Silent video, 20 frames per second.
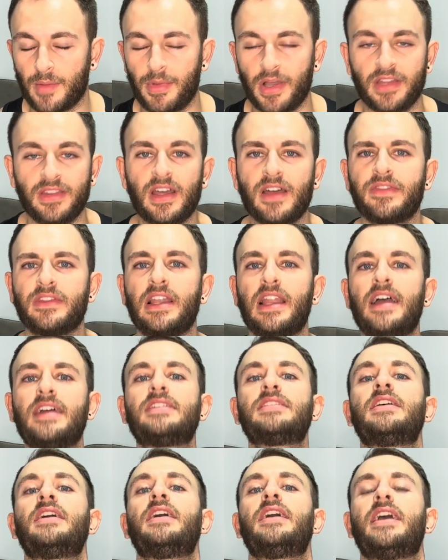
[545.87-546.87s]
But
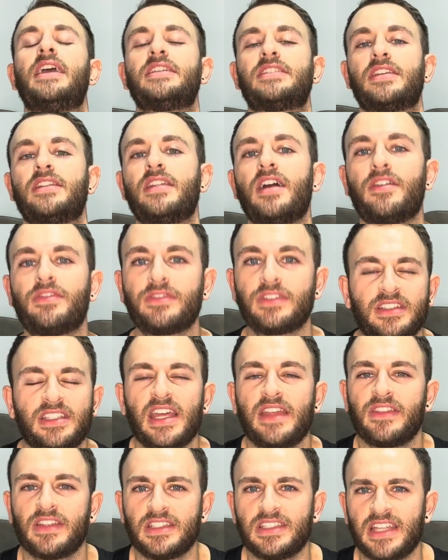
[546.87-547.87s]
nonetheless, it's enough to
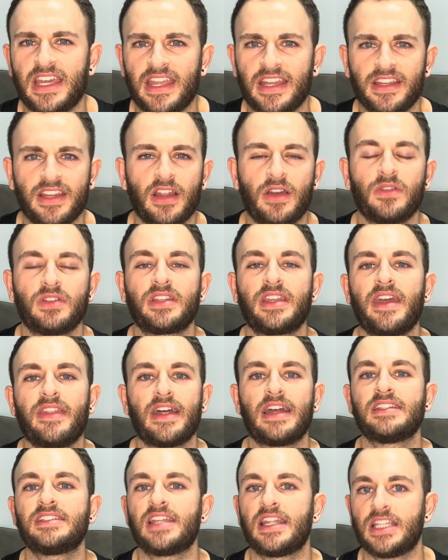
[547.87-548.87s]
set the scene, you know, get
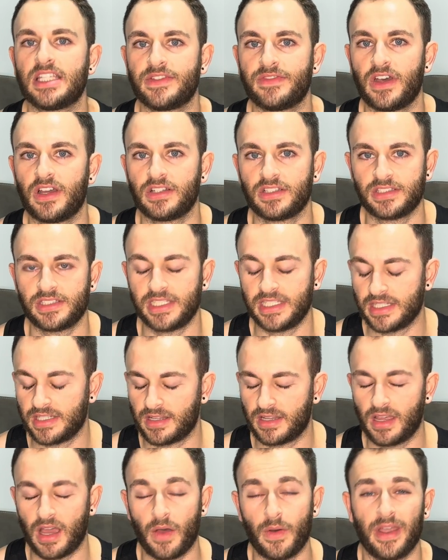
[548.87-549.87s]
that sense of urgency
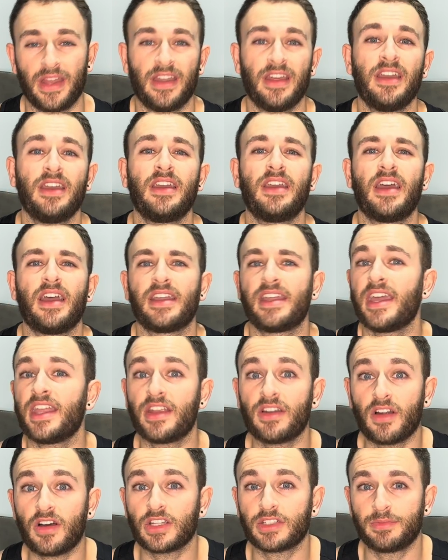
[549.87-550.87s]
going and get
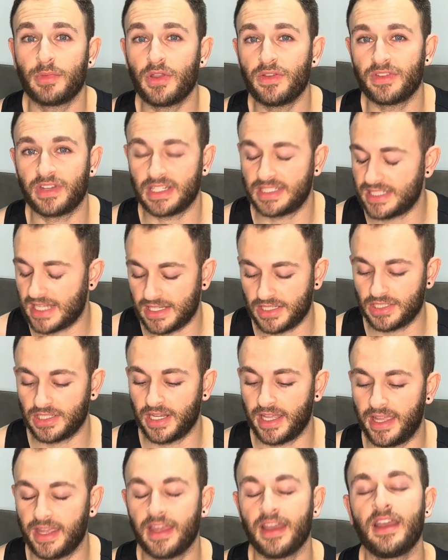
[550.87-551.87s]
your ass moving,
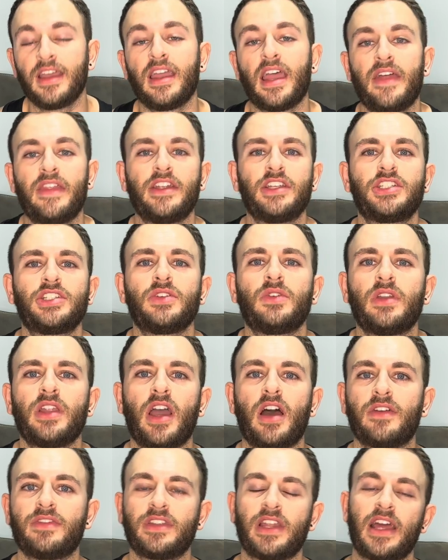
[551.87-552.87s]
essentially. And then shortly
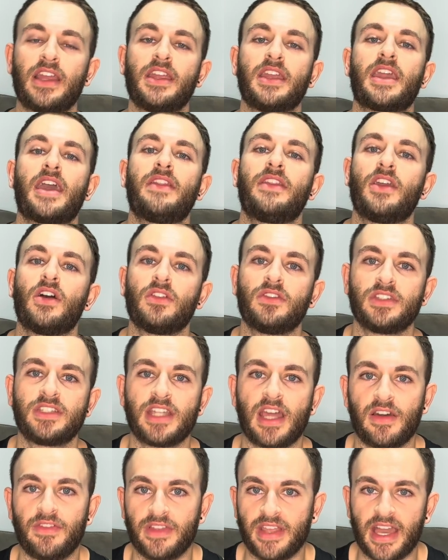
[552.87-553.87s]
after that, you get the
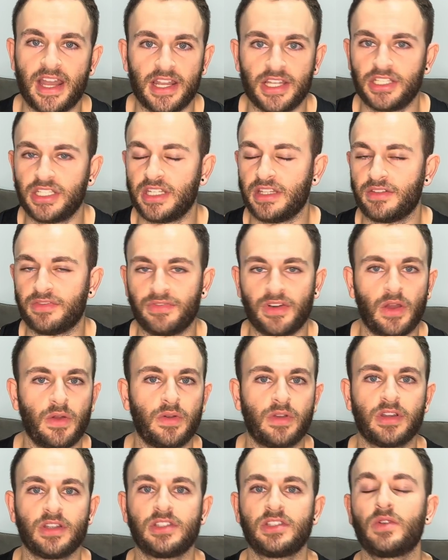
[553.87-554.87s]
onset of the energy, the
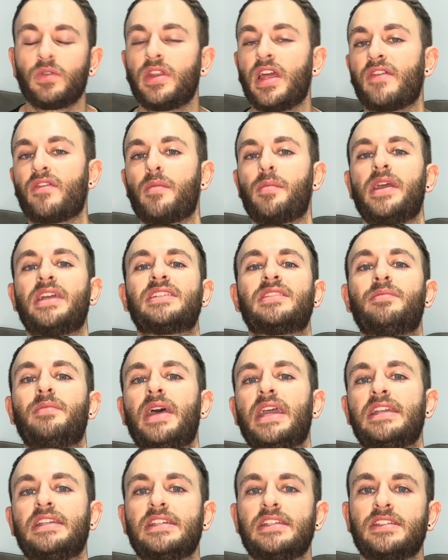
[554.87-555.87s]
focus, all the other bits and
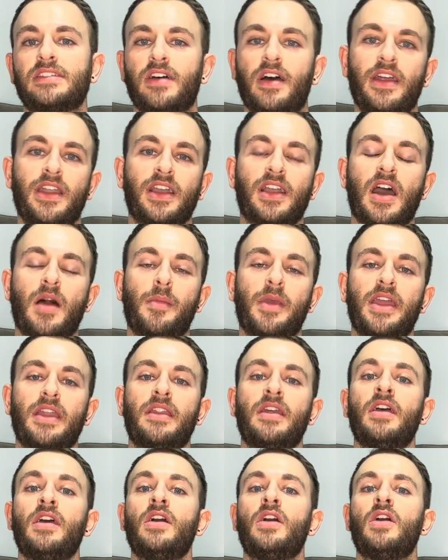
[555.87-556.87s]
pieces starting to come
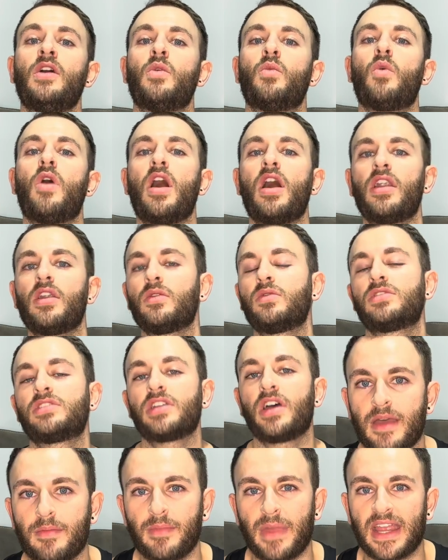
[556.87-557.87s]
in. What I'll
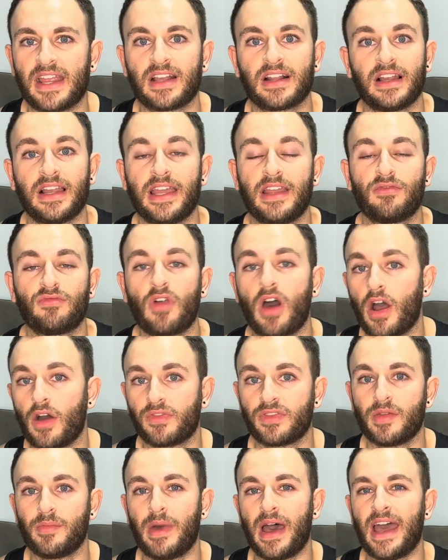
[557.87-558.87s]
also make clear right
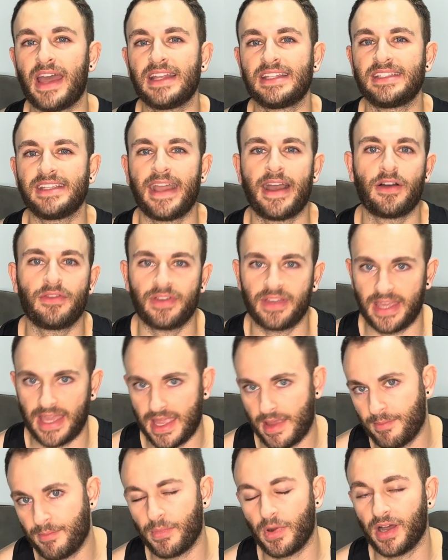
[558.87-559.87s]
off the bat is the
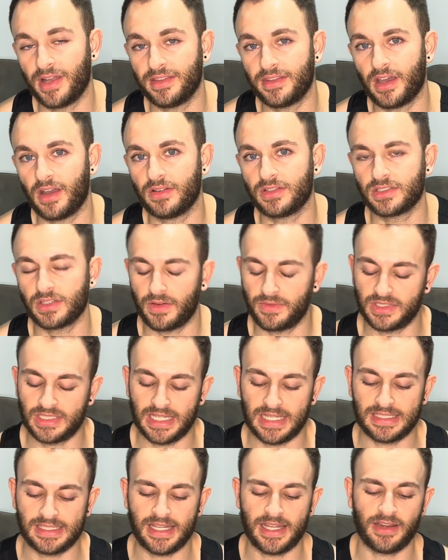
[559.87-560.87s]
alpha-yihimbine dose. So
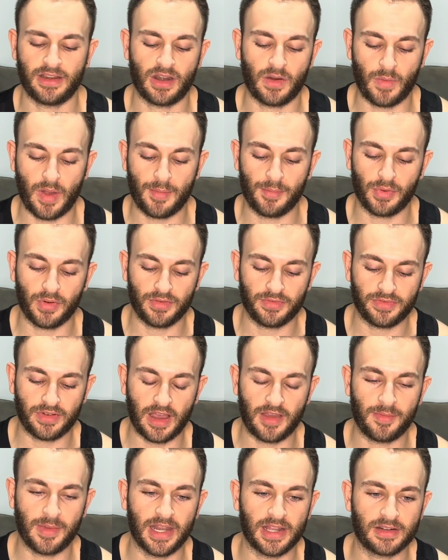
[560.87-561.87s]
obviously, it's in here at
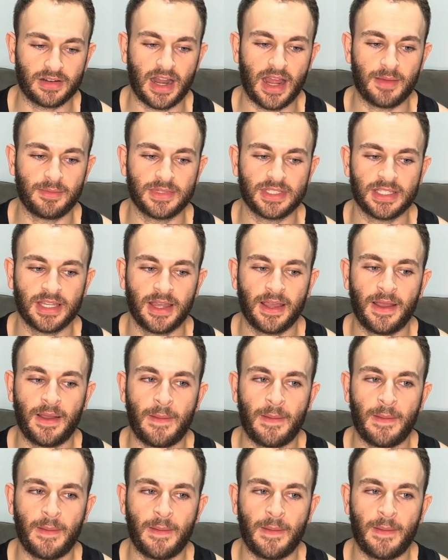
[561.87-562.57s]
1.5 milligrams.